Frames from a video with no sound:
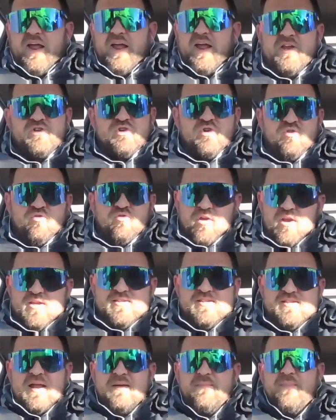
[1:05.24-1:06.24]

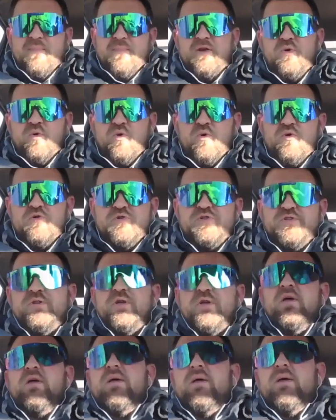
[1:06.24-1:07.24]
financial real estate
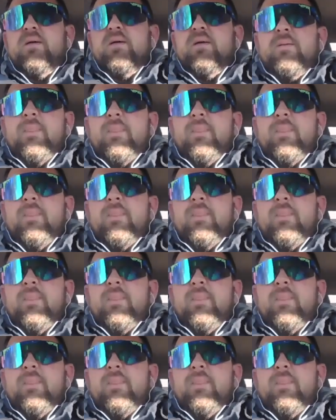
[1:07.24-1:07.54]
mentors.